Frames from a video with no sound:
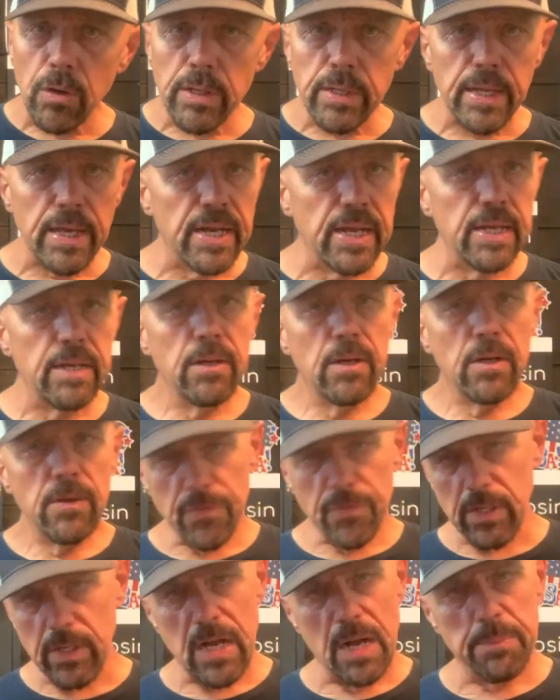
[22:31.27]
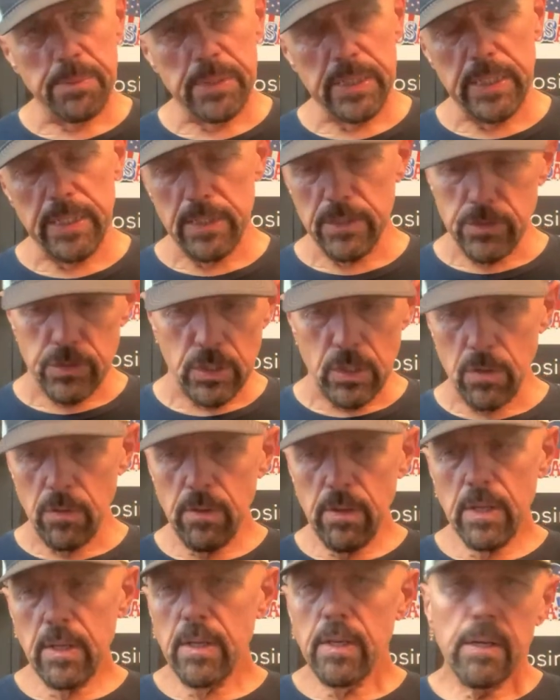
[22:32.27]
and did it for a couple of years. So
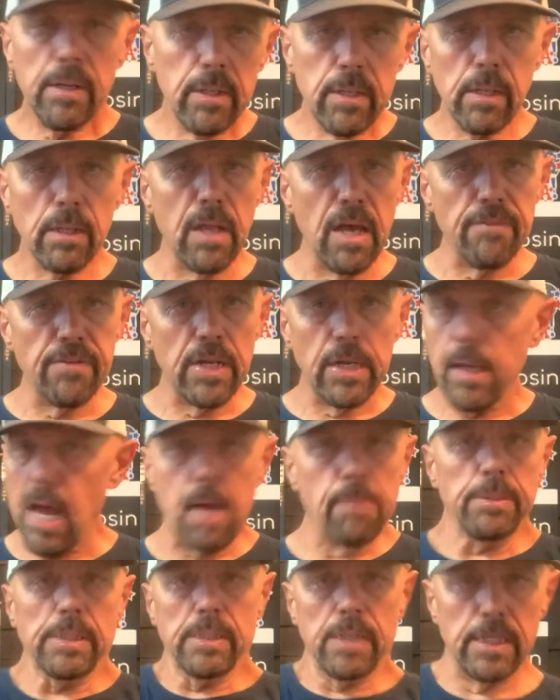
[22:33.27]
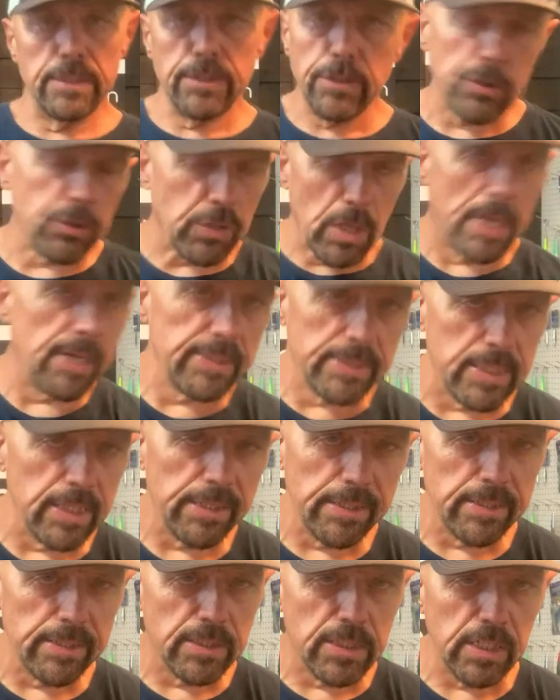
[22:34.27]
love it. Albert, I just thought I'd tell
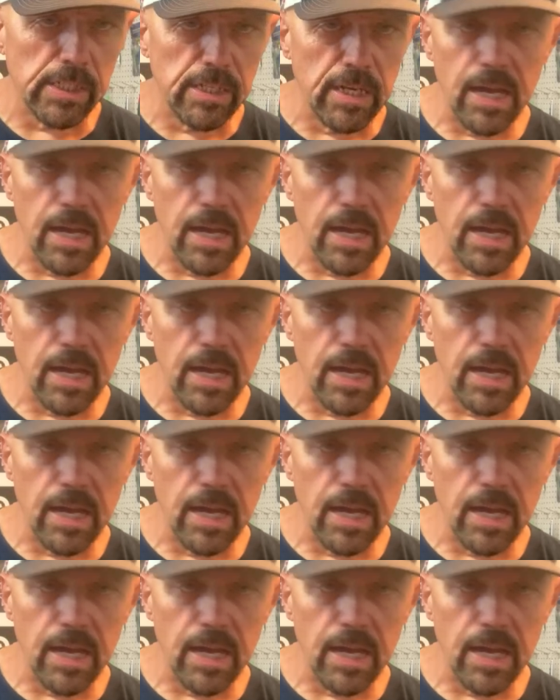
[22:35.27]
you this.